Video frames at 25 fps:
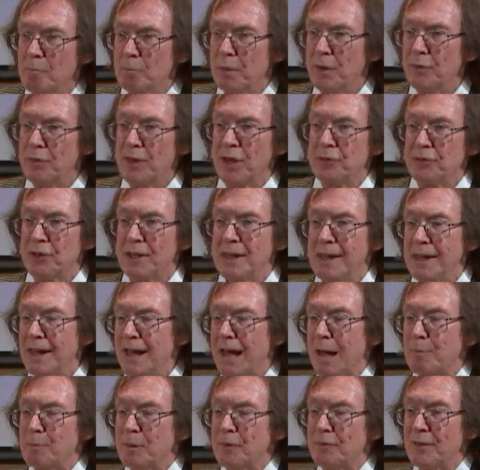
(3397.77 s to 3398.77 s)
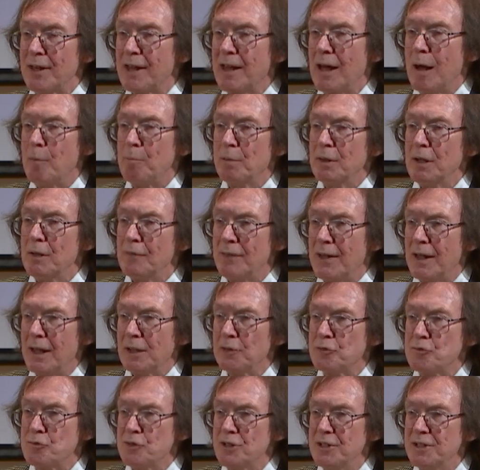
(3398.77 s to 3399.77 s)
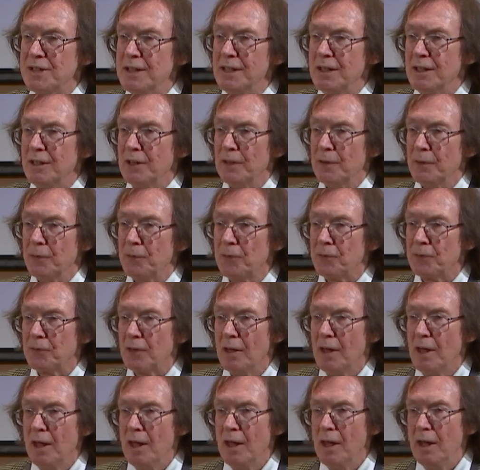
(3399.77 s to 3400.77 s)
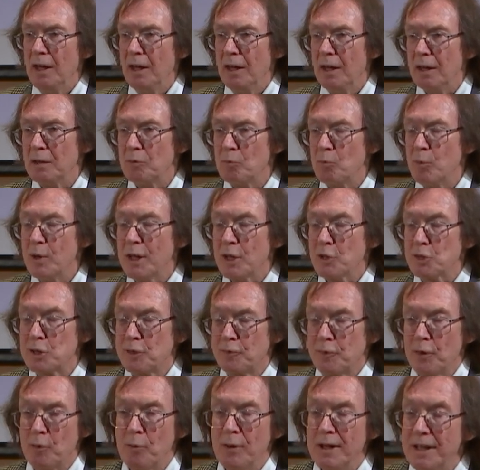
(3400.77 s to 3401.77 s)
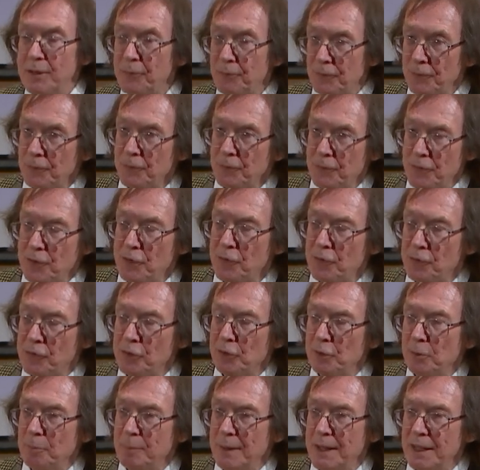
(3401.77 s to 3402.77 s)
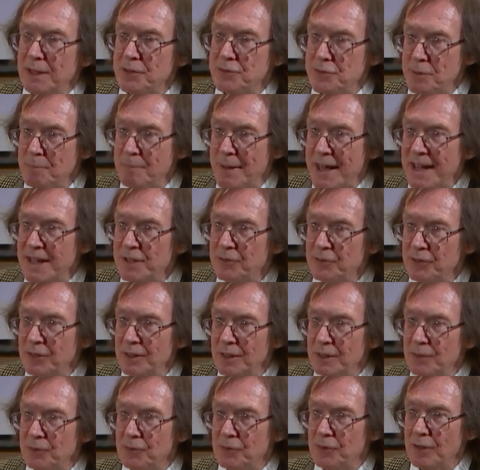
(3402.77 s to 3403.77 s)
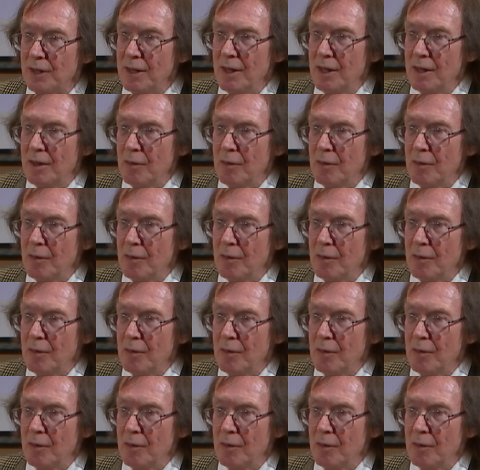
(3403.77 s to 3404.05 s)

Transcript: But there's a gap of a couple of hundred years in which, for reasons that are still being debated,